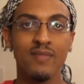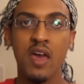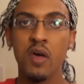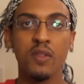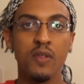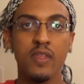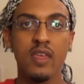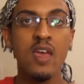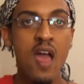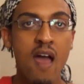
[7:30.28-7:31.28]
don't know,
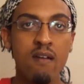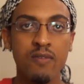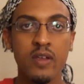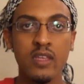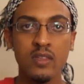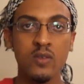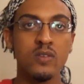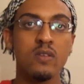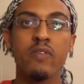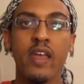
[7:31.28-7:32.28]
the ever
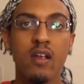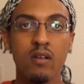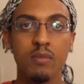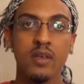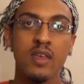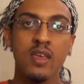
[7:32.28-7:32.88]
elusive Arab,